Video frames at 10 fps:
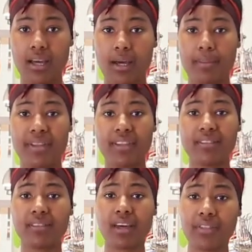and
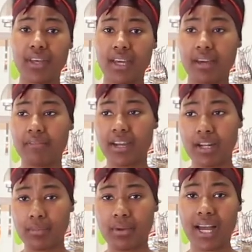there's nothing
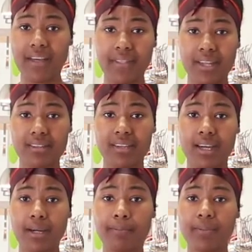available at that
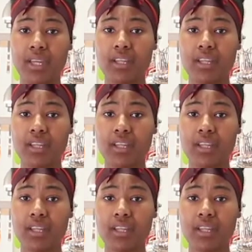time.